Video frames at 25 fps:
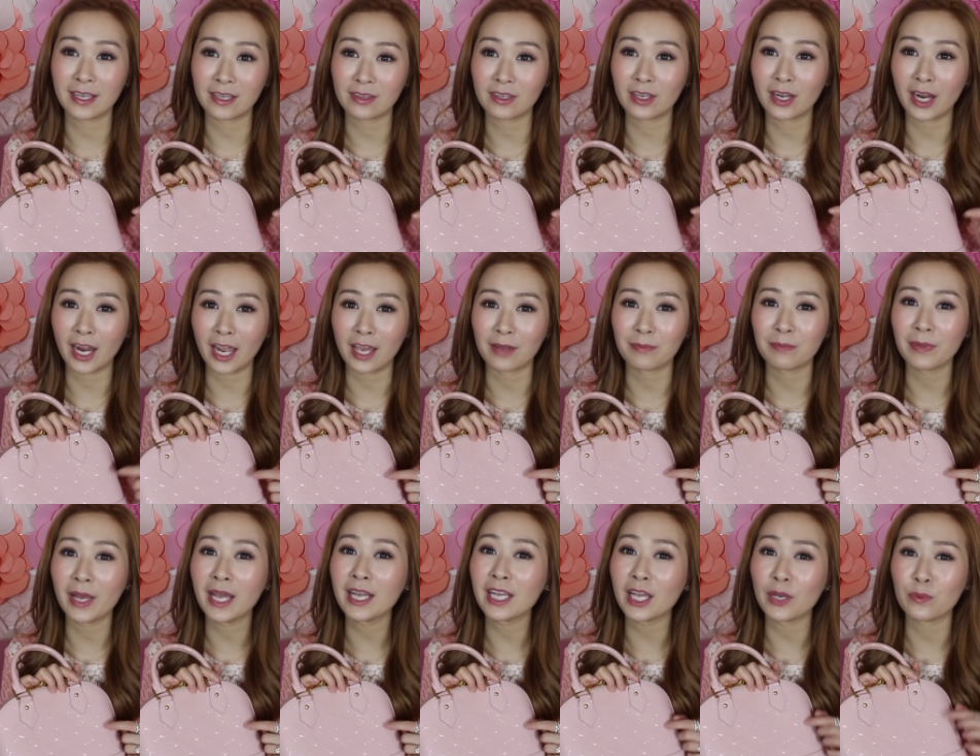leather
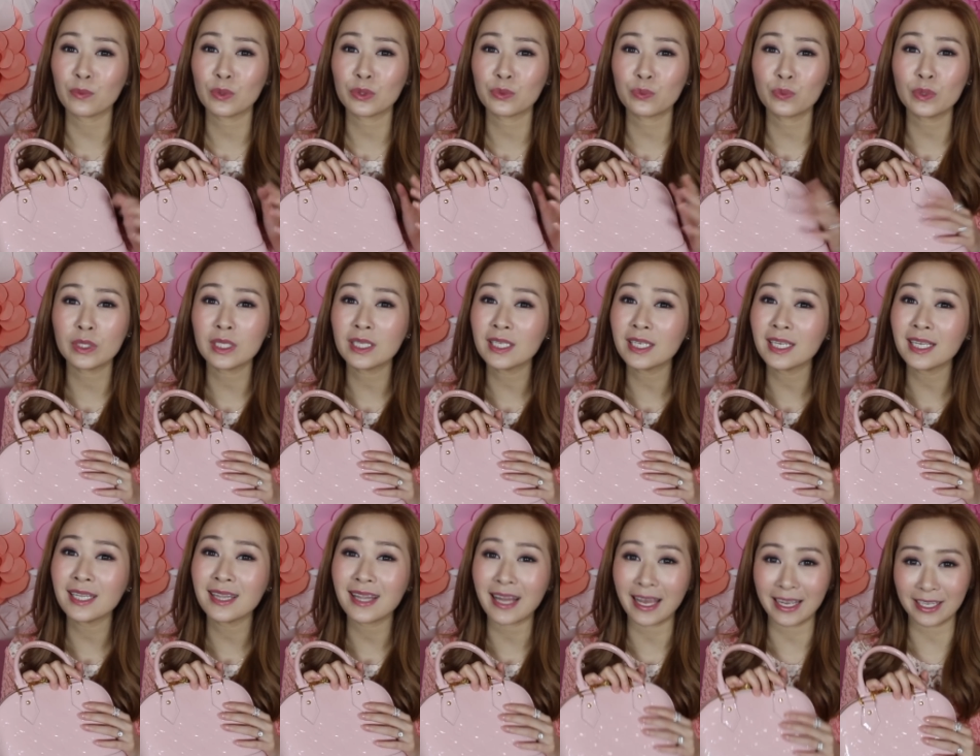handbag, I would
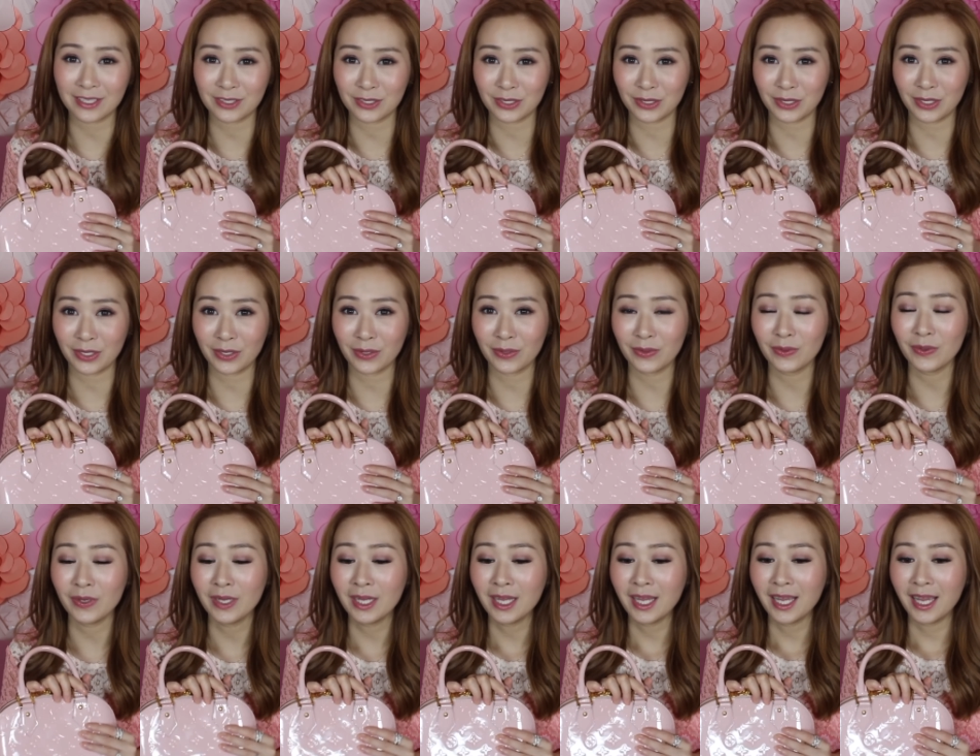really like to
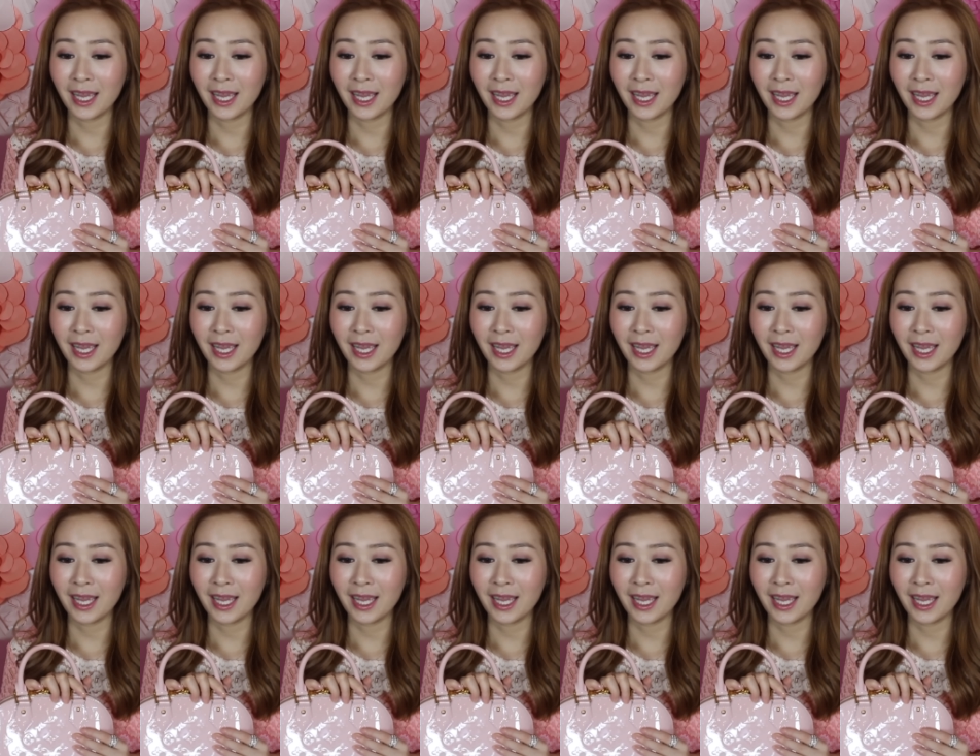know.